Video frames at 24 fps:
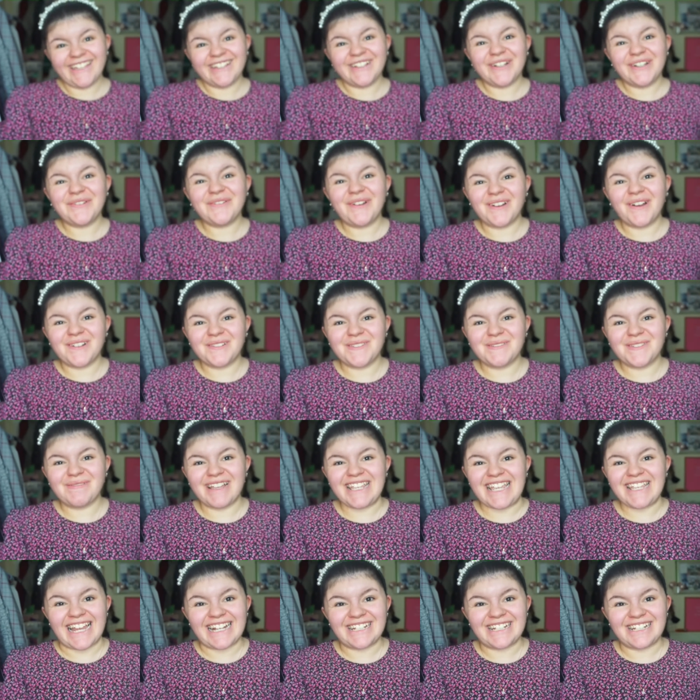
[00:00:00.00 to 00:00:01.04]
Welcome to my
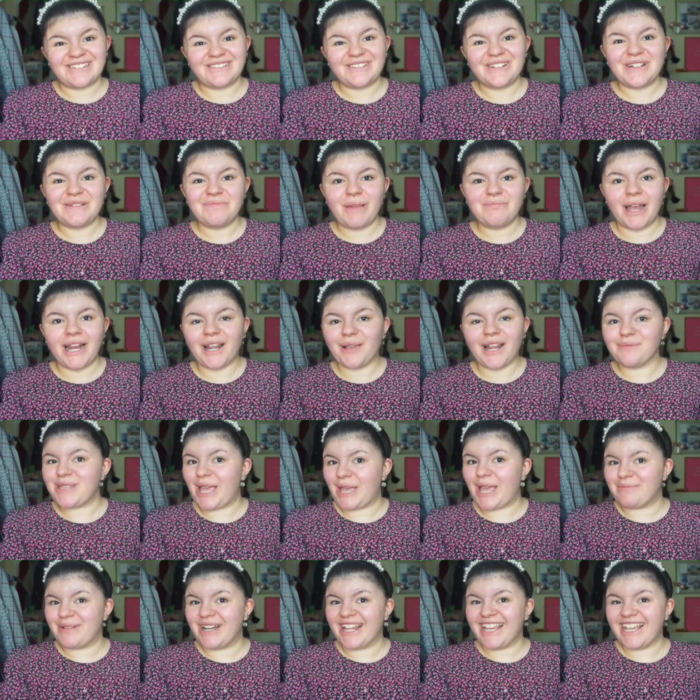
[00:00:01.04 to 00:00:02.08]
channel. My name's
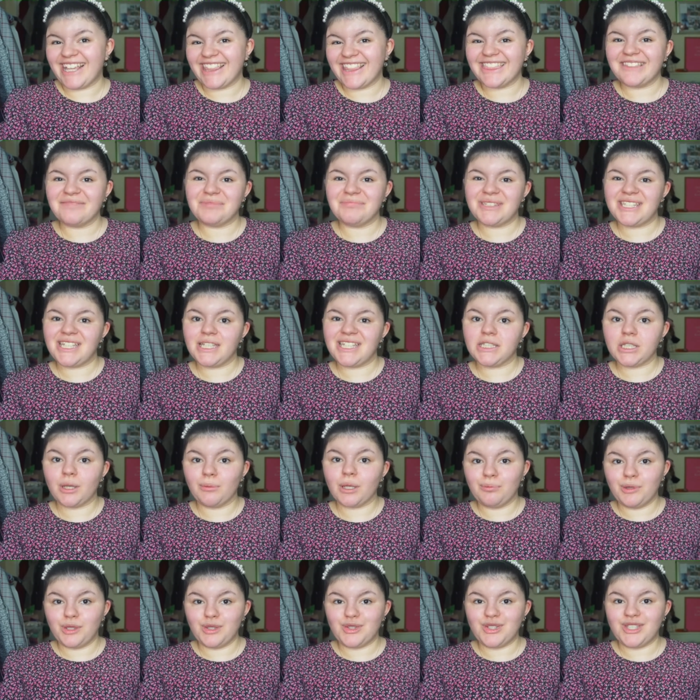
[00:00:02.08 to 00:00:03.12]
Emily, the Petite
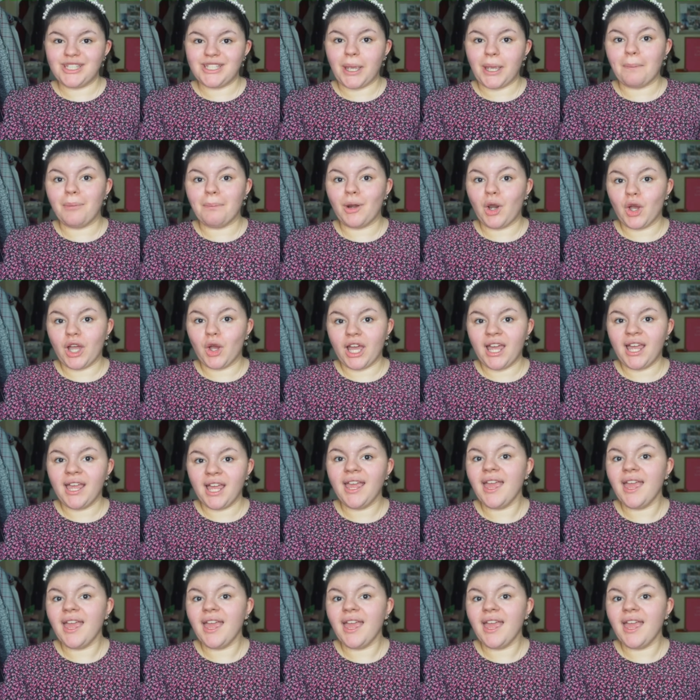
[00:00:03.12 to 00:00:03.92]
Beauty Blogger,